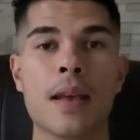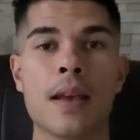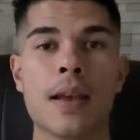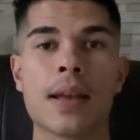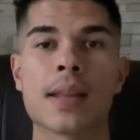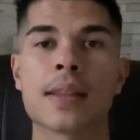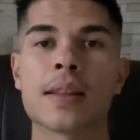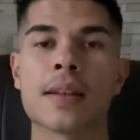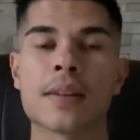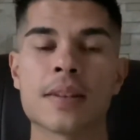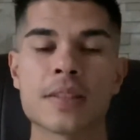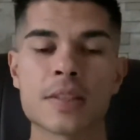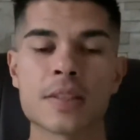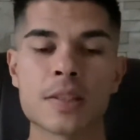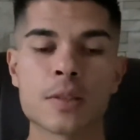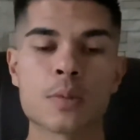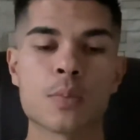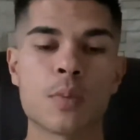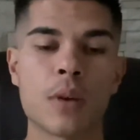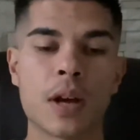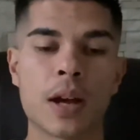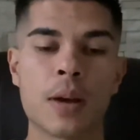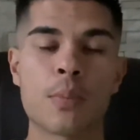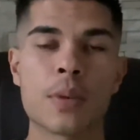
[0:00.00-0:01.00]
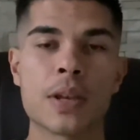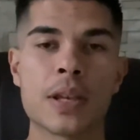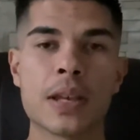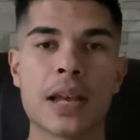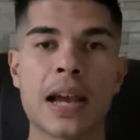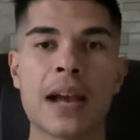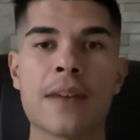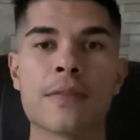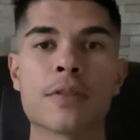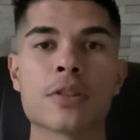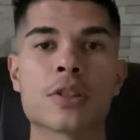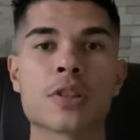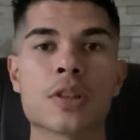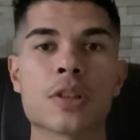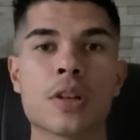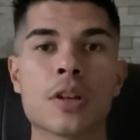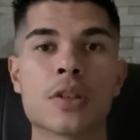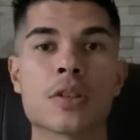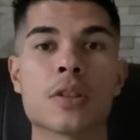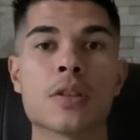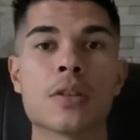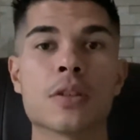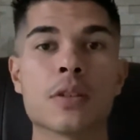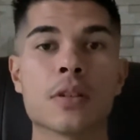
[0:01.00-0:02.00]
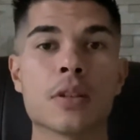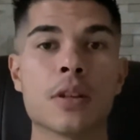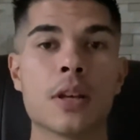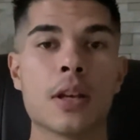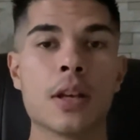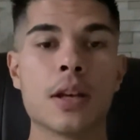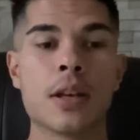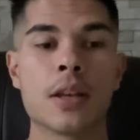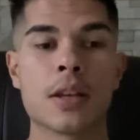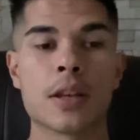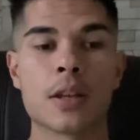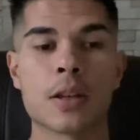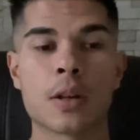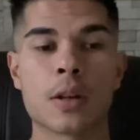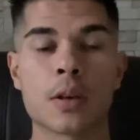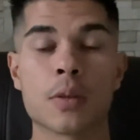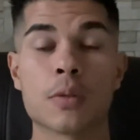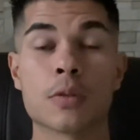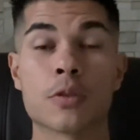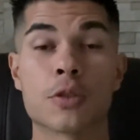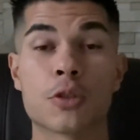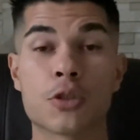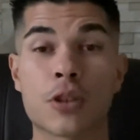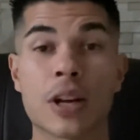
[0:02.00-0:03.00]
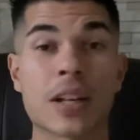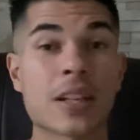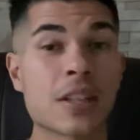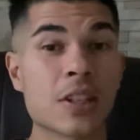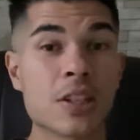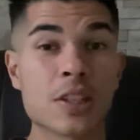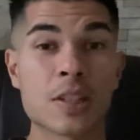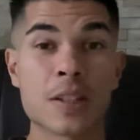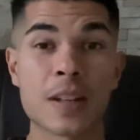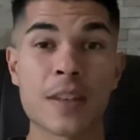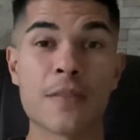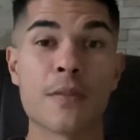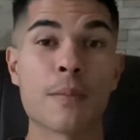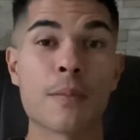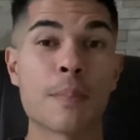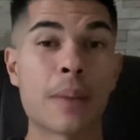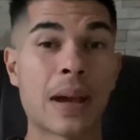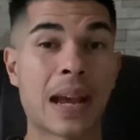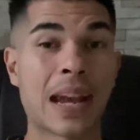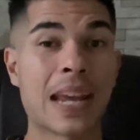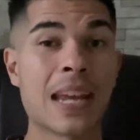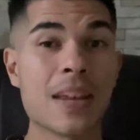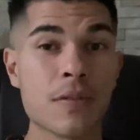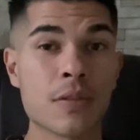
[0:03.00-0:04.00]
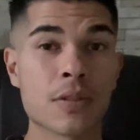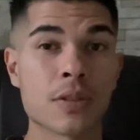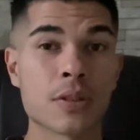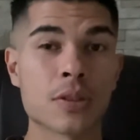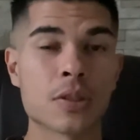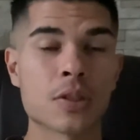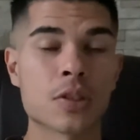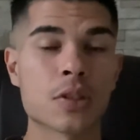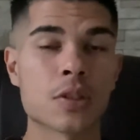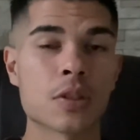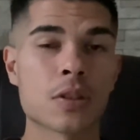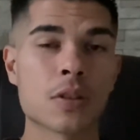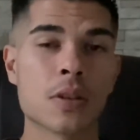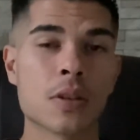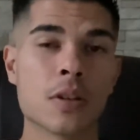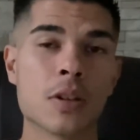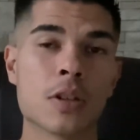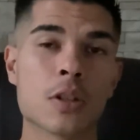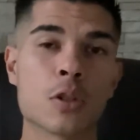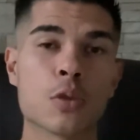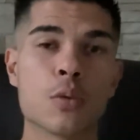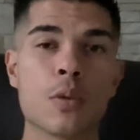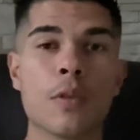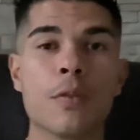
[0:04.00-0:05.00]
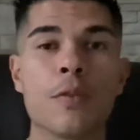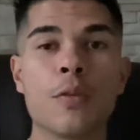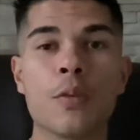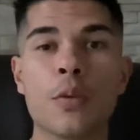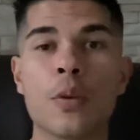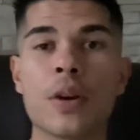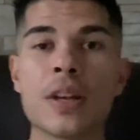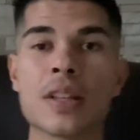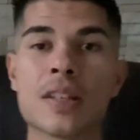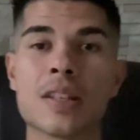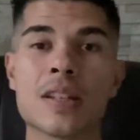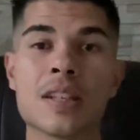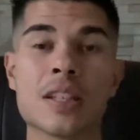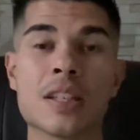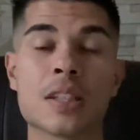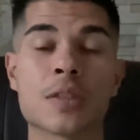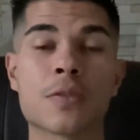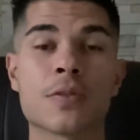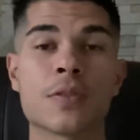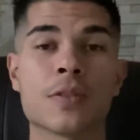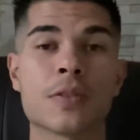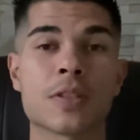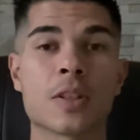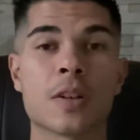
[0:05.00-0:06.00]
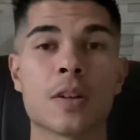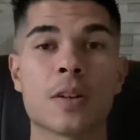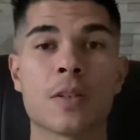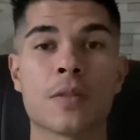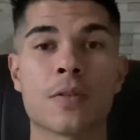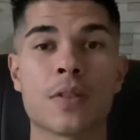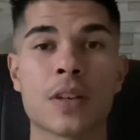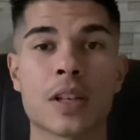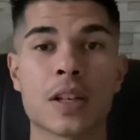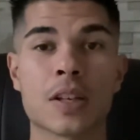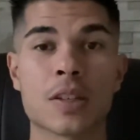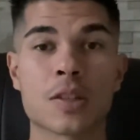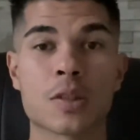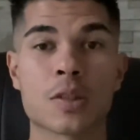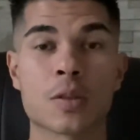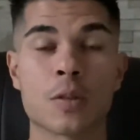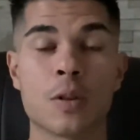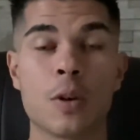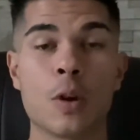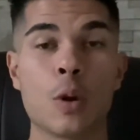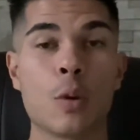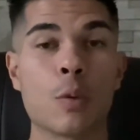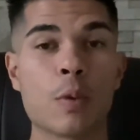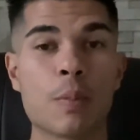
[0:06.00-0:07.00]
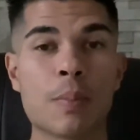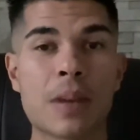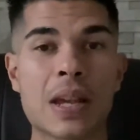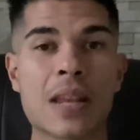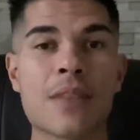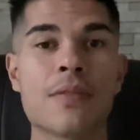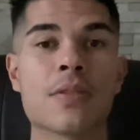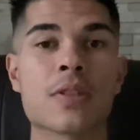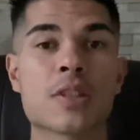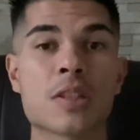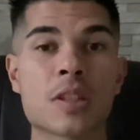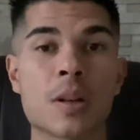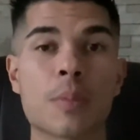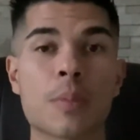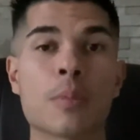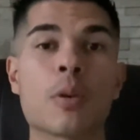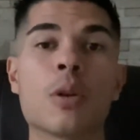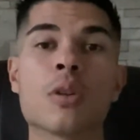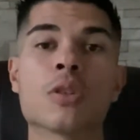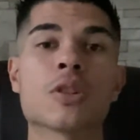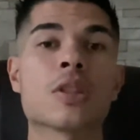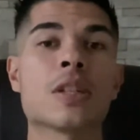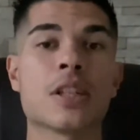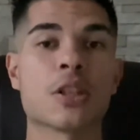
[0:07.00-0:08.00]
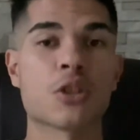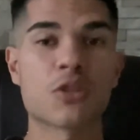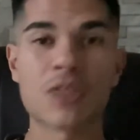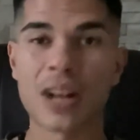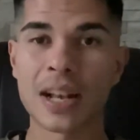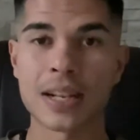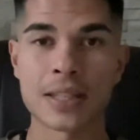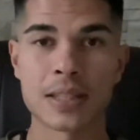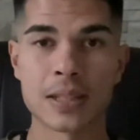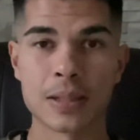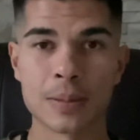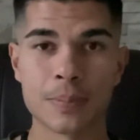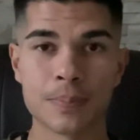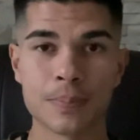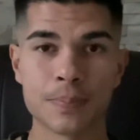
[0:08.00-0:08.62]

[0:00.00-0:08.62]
Now this is why we have certain strategies and even behaviors to avoid these certain things. We may even subconsciously attract it.